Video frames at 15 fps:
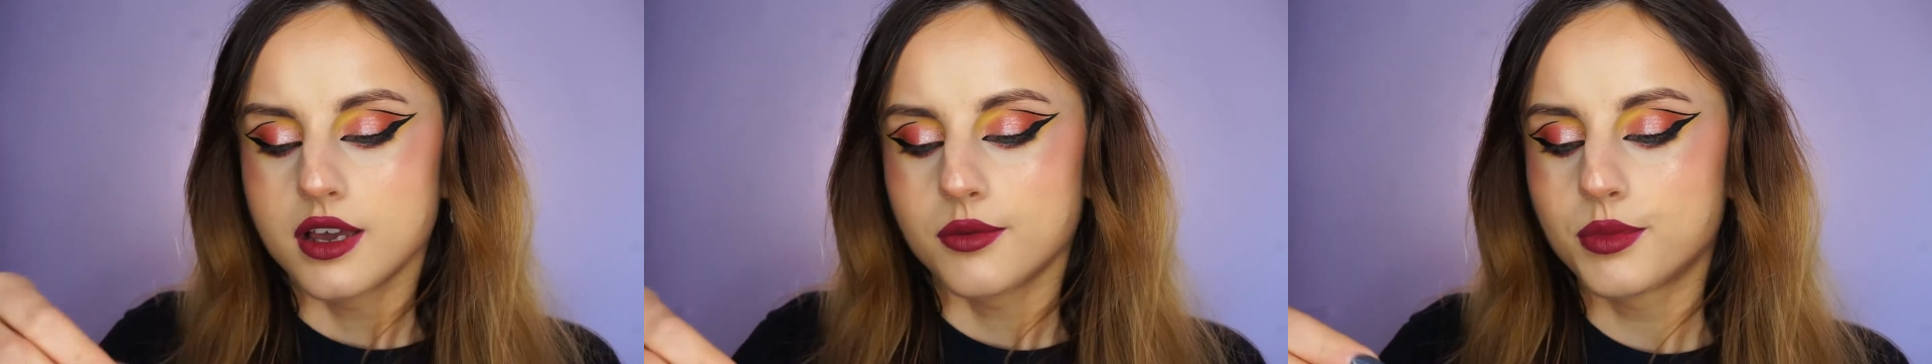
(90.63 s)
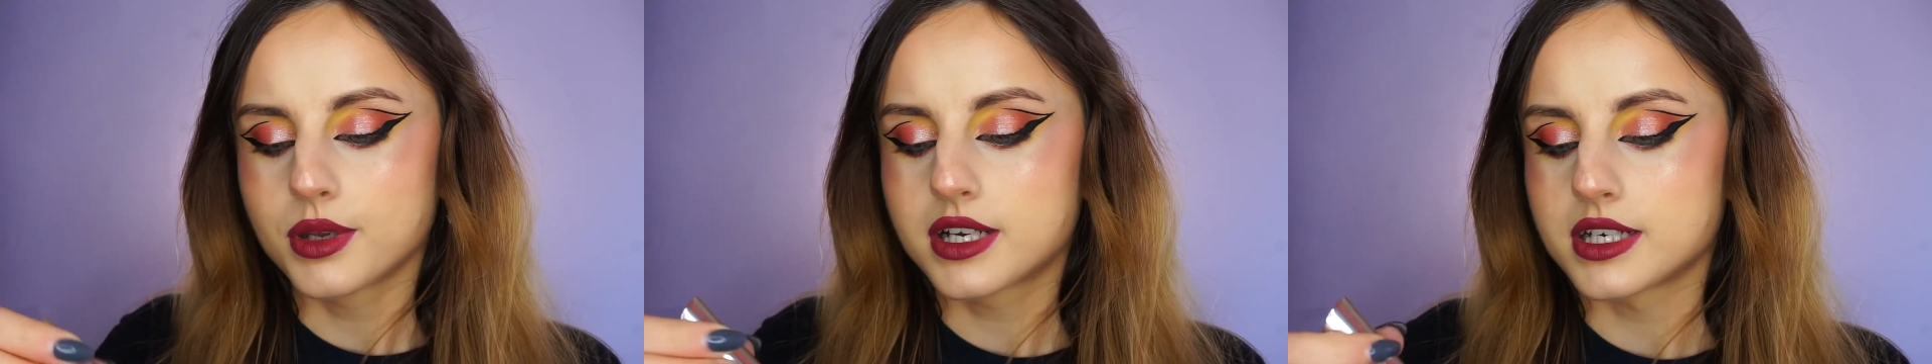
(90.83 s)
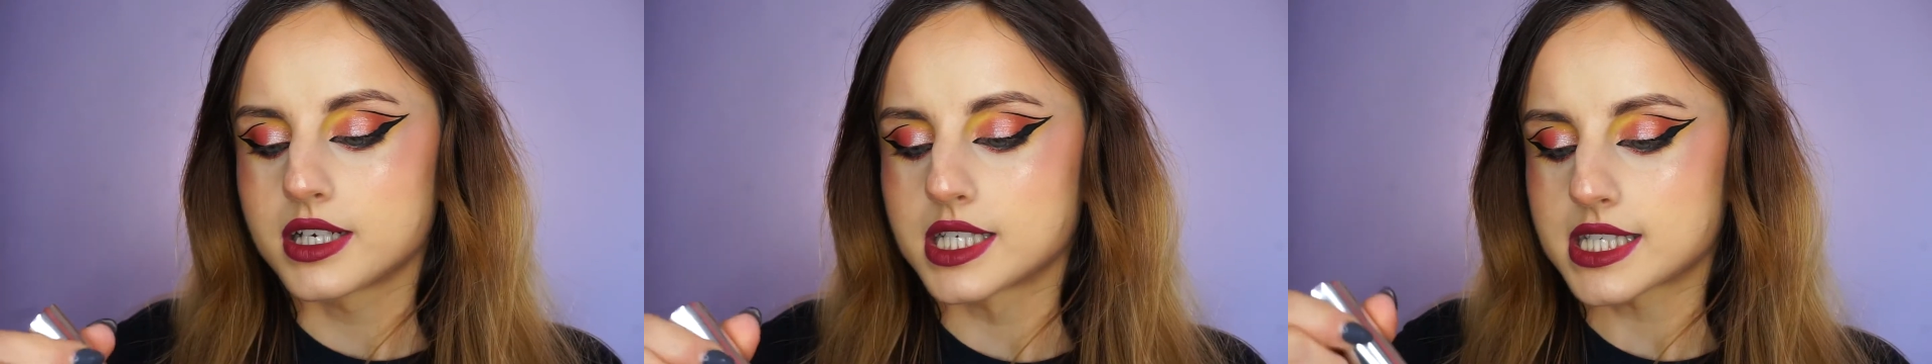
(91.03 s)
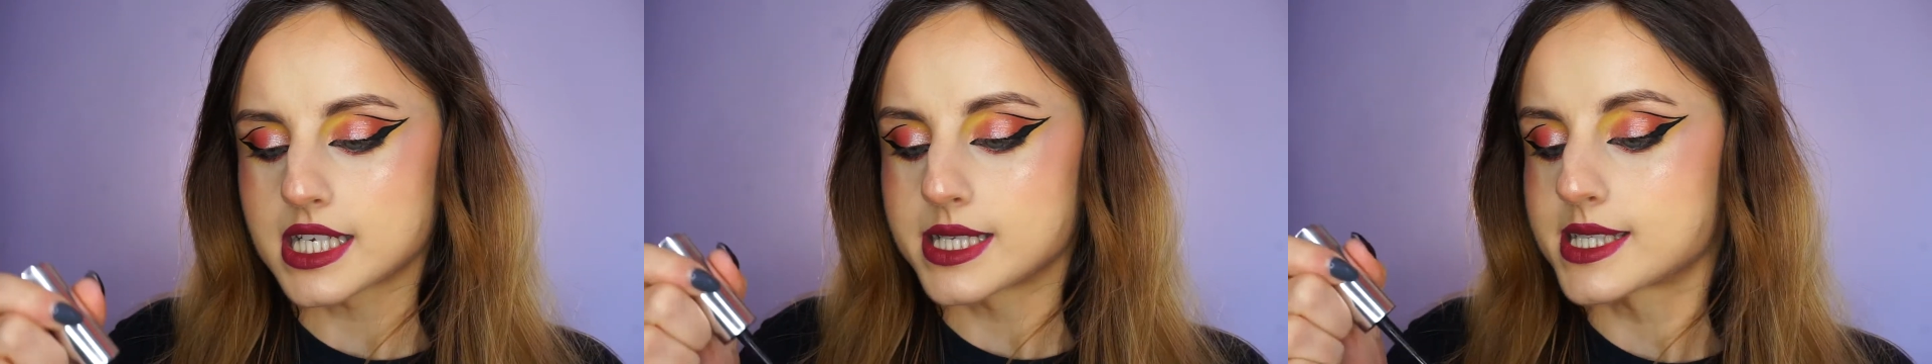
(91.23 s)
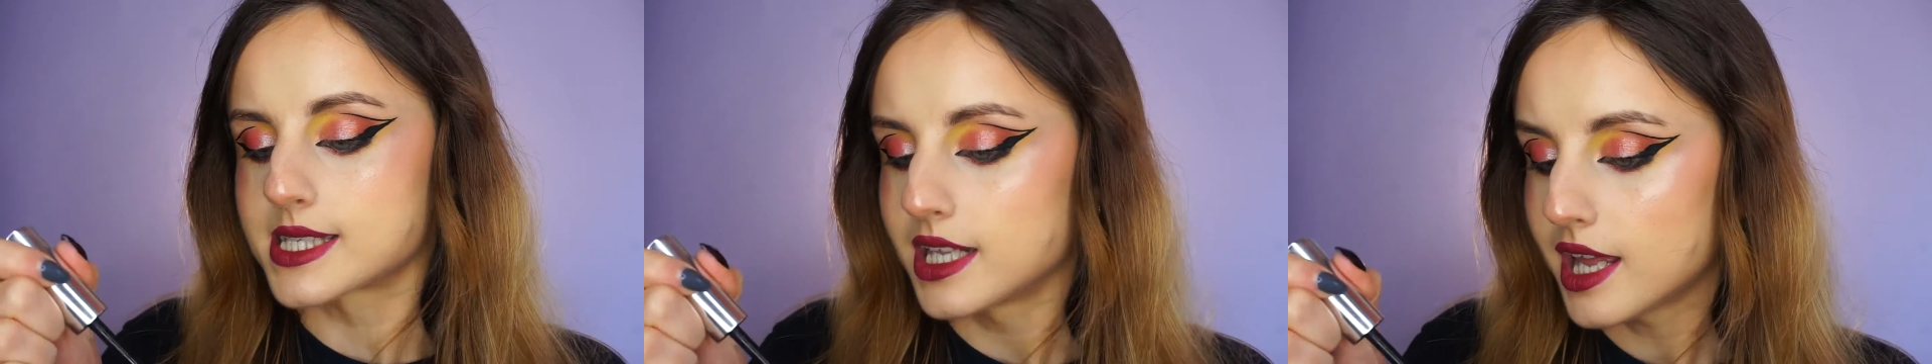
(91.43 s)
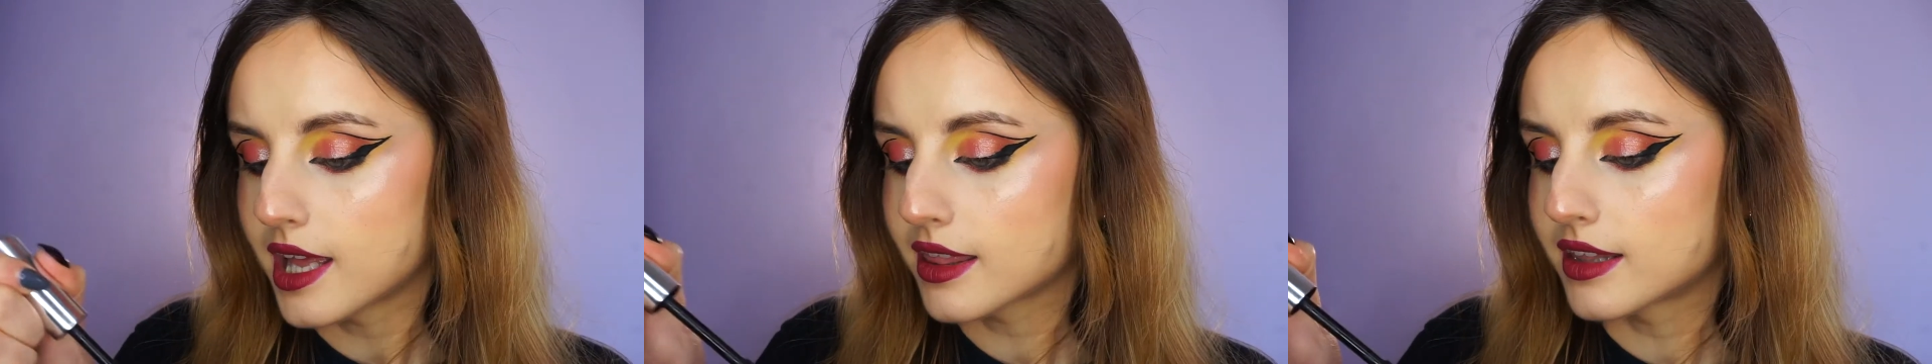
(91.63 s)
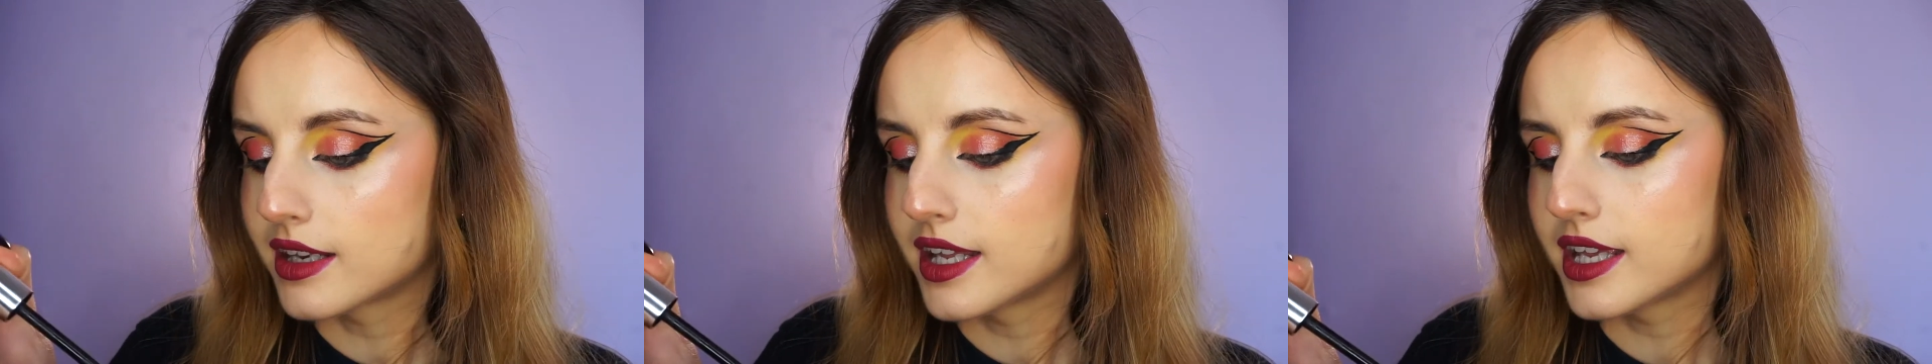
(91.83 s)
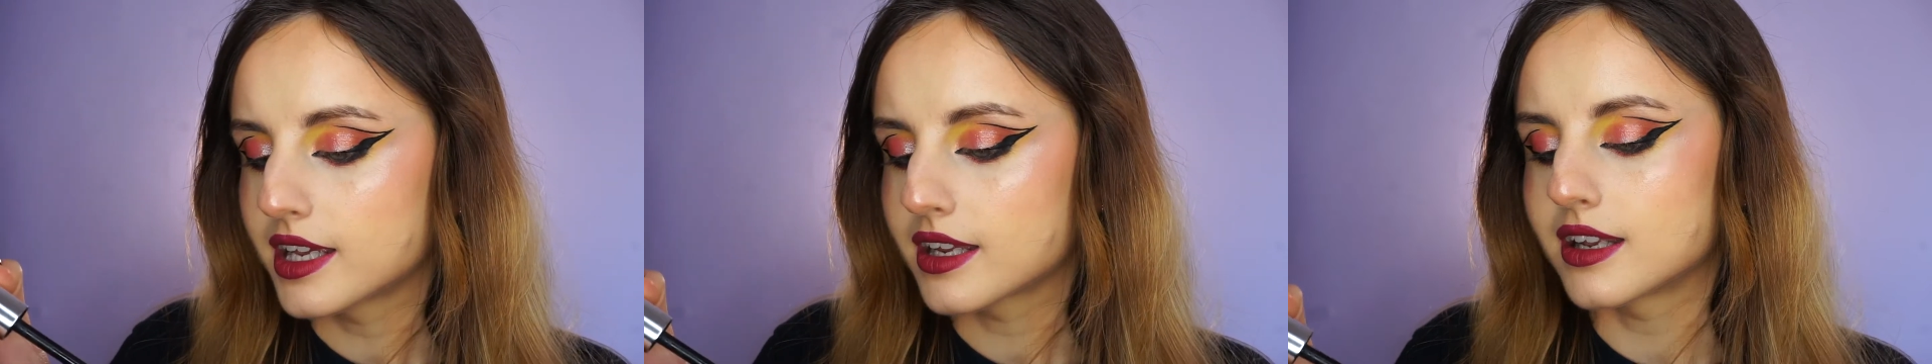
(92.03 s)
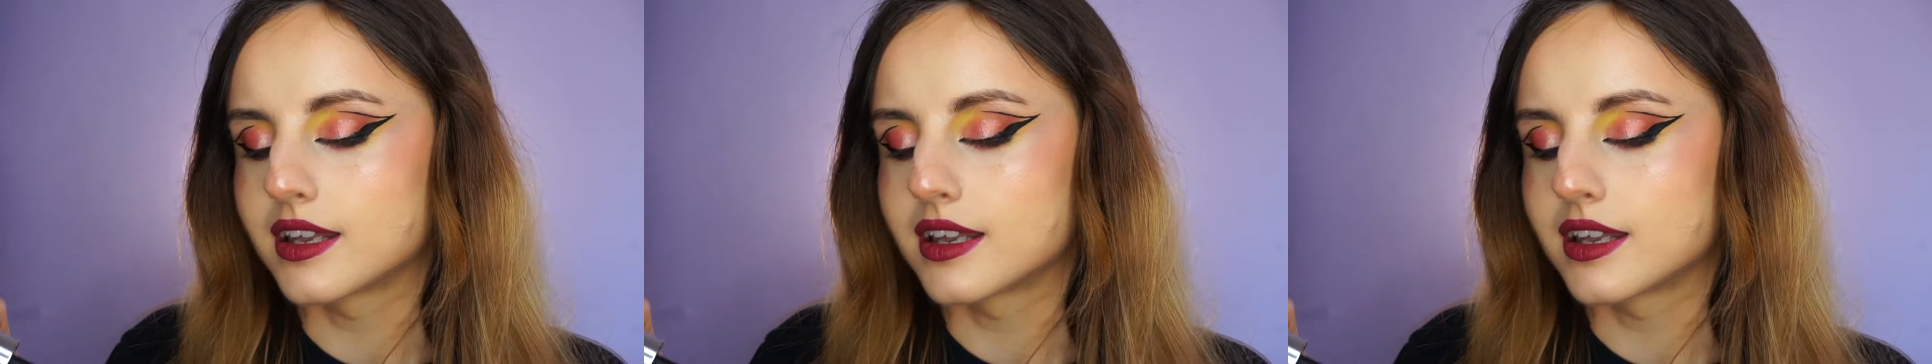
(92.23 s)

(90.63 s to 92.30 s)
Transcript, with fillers: because it's lengthening,